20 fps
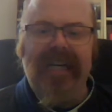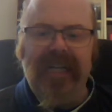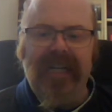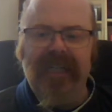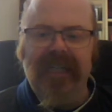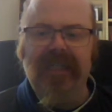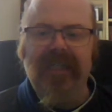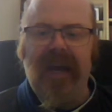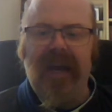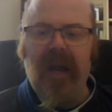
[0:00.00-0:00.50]

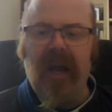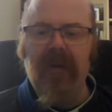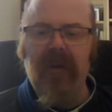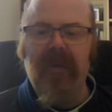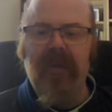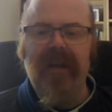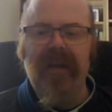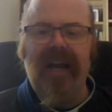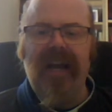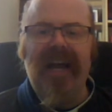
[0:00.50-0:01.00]
So I hope
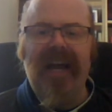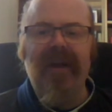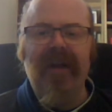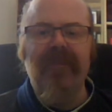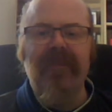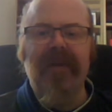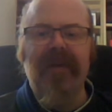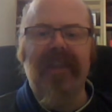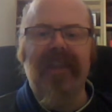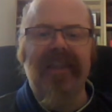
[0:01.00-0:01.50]

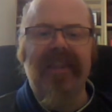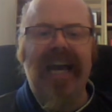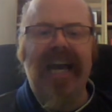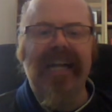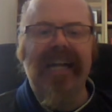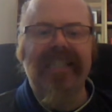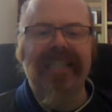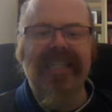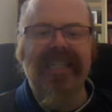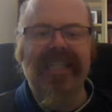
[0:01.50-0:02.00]

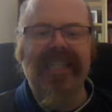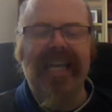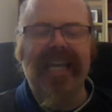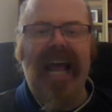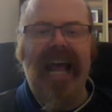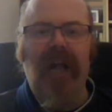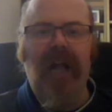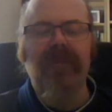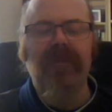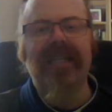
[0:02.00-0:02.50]
that has
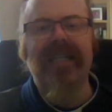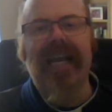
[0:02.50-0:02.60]
helped.